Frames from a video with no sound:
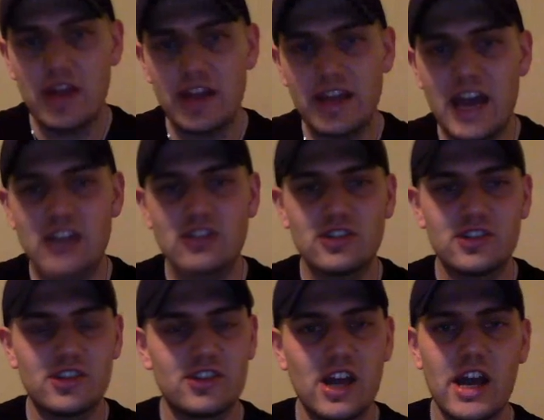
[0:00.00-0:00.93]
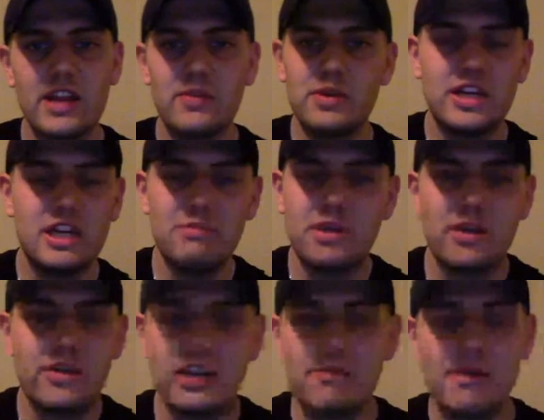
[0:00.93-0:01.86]
that cashless society we keep
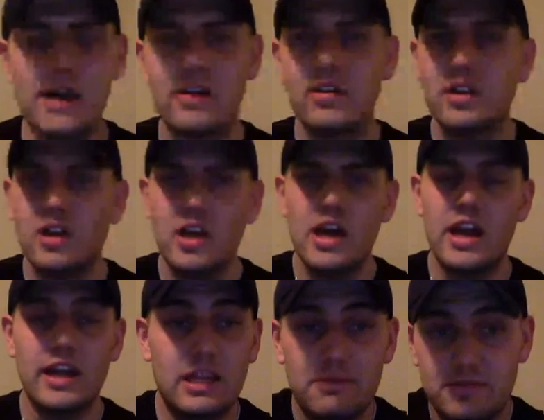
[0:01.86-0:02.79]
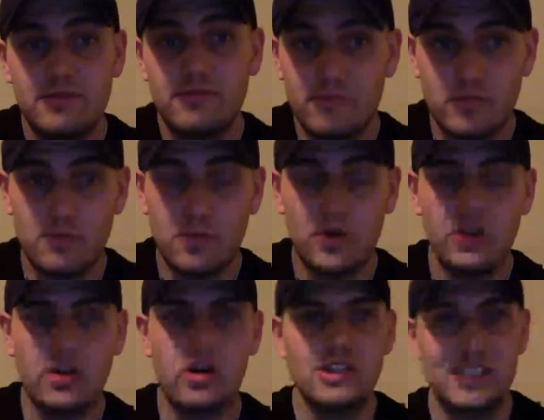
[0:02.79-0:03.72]
hearing about and I keep
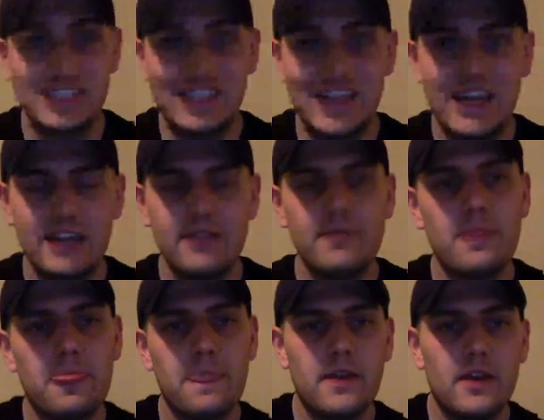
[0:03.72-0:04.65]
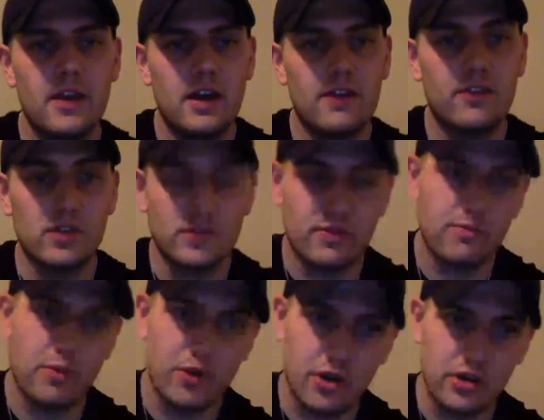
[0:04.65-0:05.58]
reporting on today? Of course,
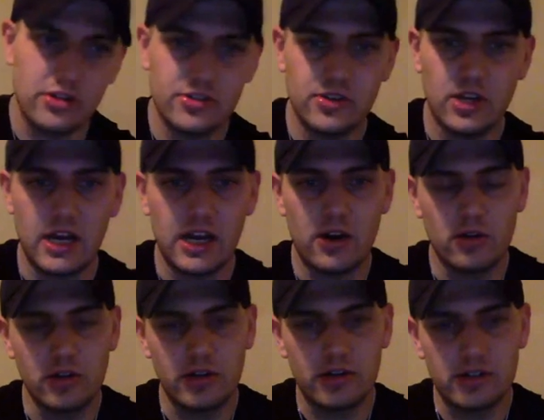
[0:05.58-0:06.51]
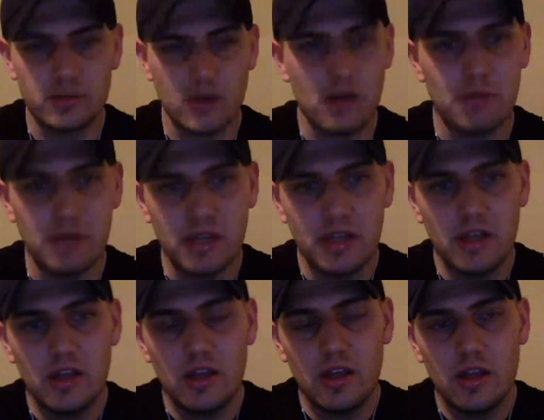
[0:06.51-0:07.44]
we reported on it earlier as well, but
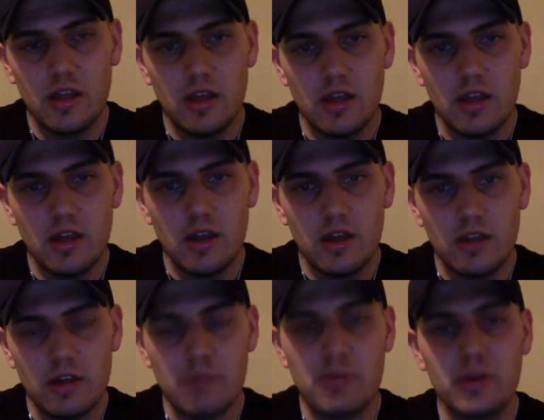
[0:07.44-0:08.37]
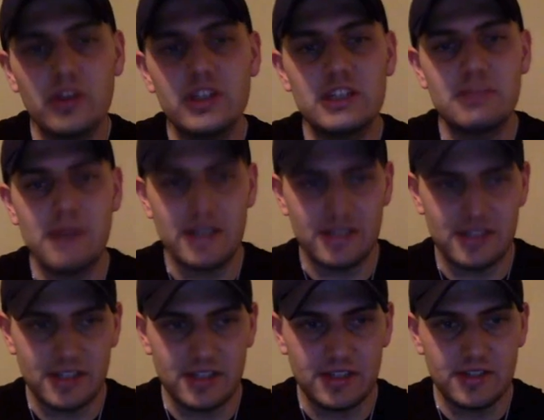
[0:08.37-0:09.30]
they're building these
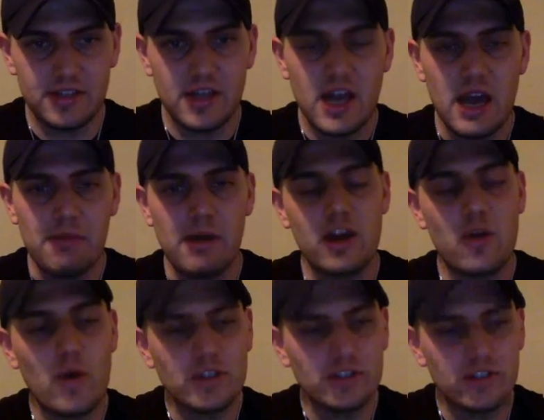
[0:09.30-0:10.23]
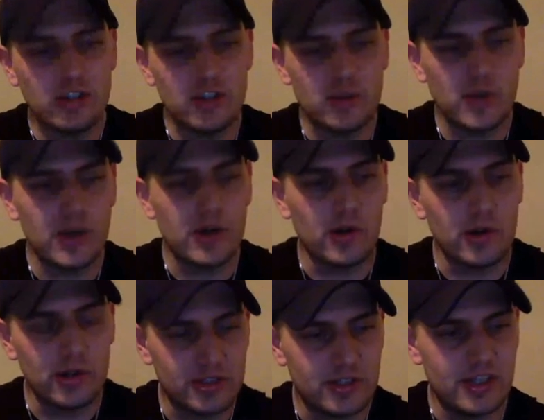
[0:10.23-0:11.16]
megacities. And my question on Twitter
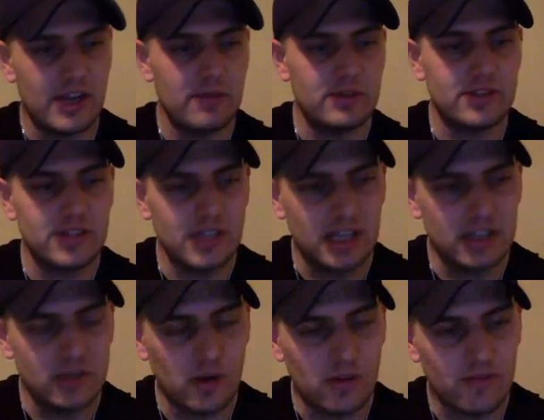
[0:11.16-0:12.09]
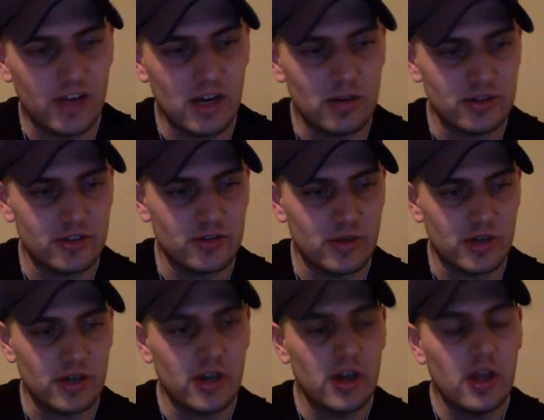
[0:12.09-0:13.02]
earlier today was to our followers on
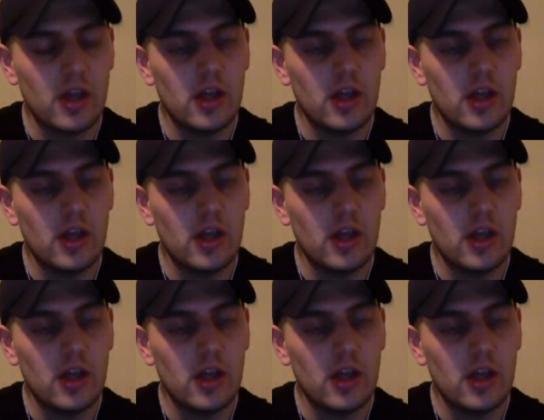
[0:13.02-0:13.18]
Twitter